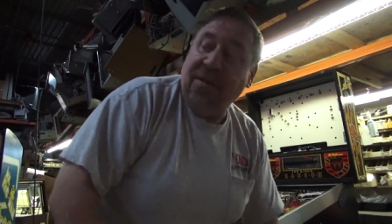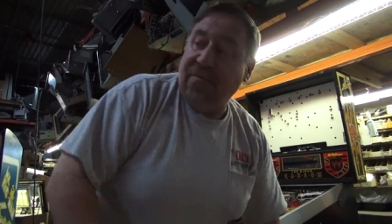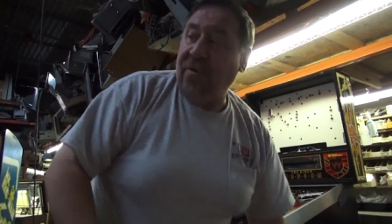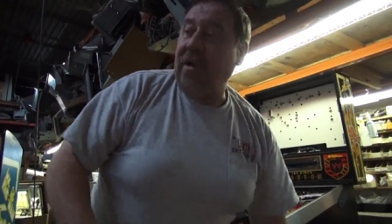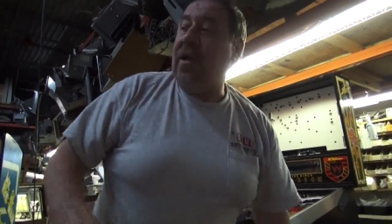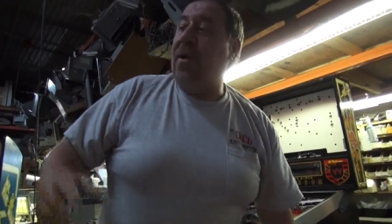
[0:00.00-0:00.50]
you
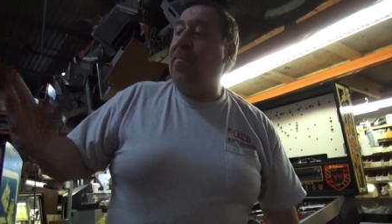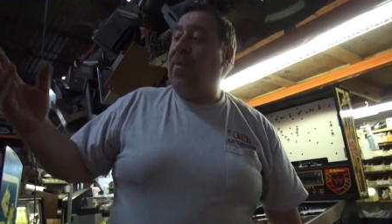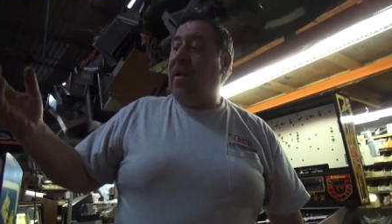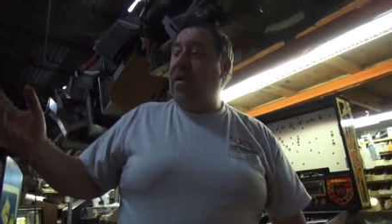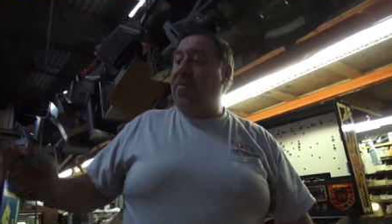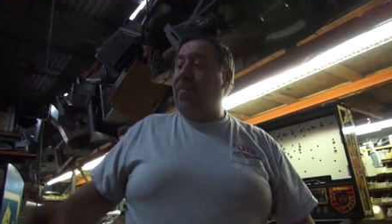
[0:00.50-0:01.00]
for it. He
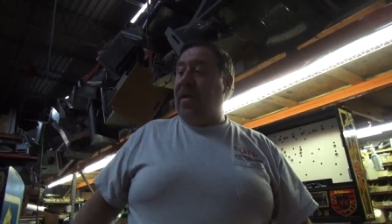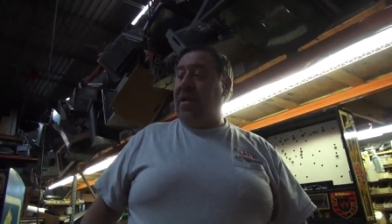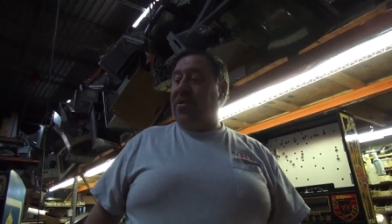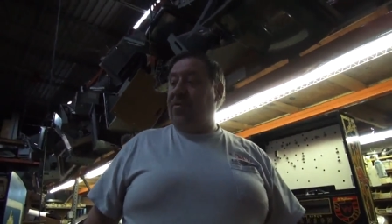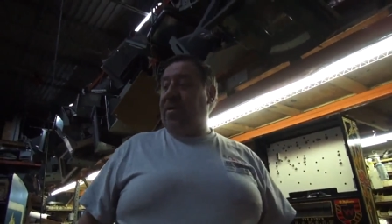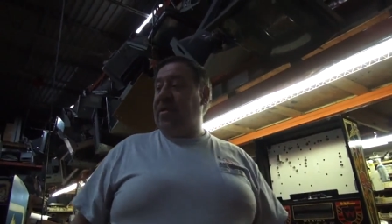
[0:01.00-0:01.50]
unplugged play
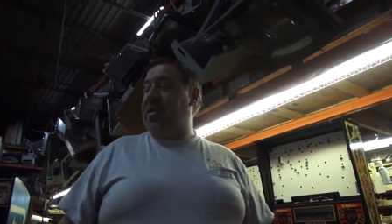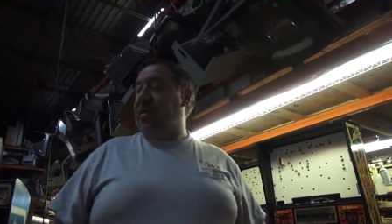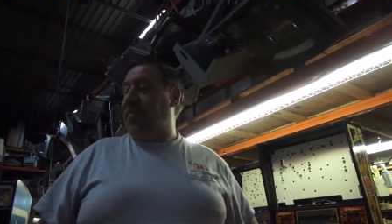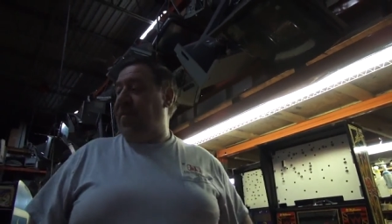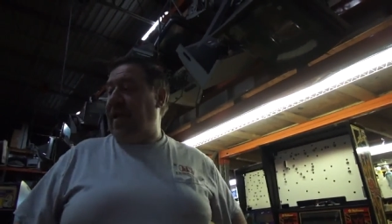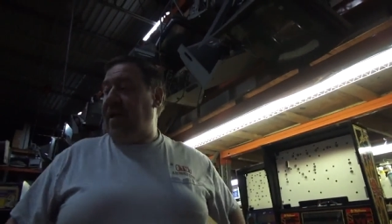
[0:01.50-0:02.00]
choice.
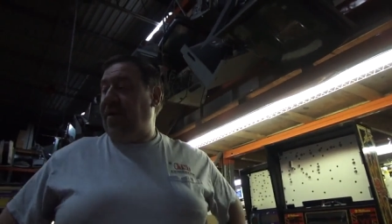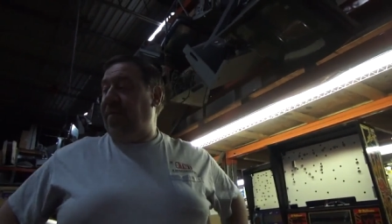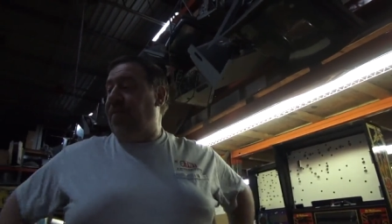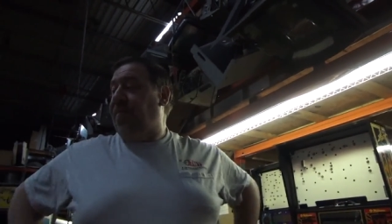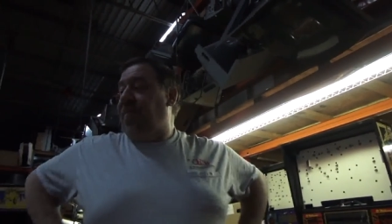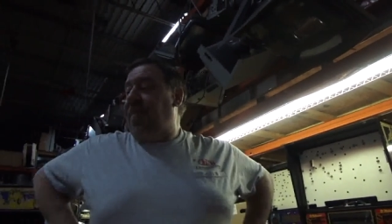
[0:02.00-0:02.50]
Thank you.
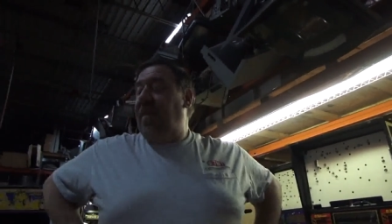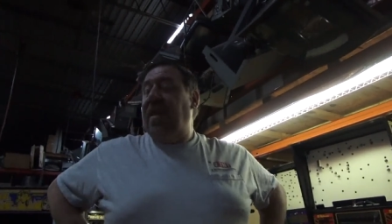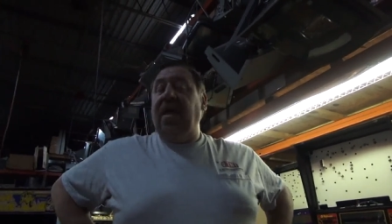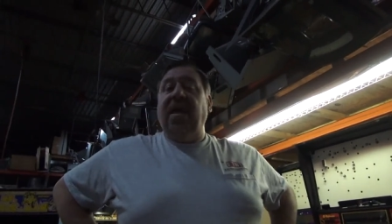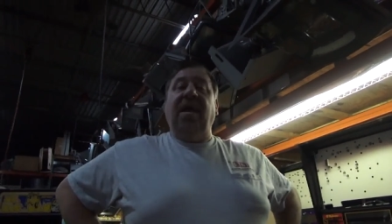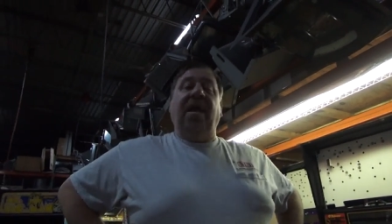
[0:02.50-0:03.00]

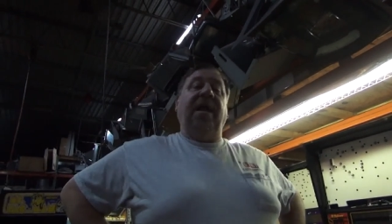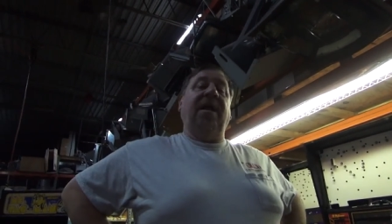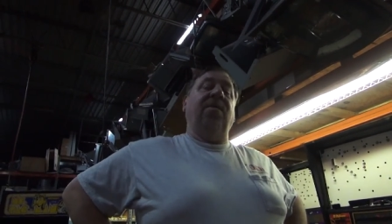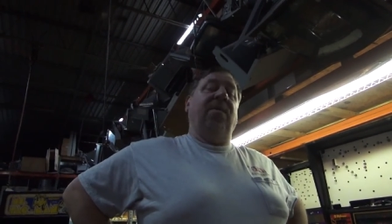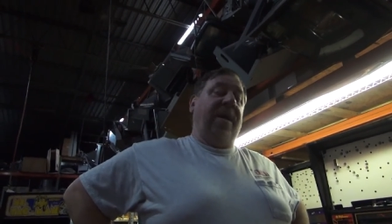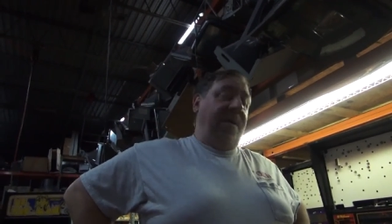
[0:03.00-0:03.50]

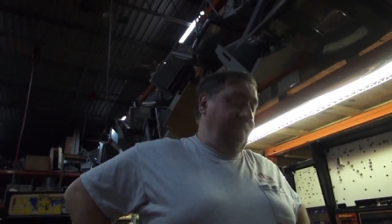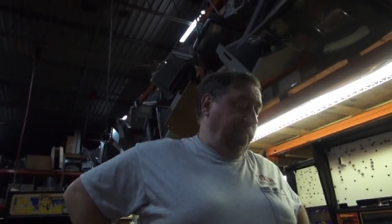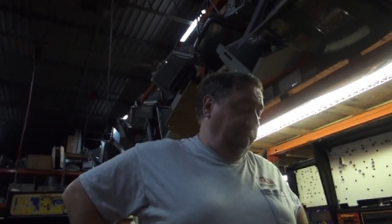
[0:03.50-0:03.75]
Anyway,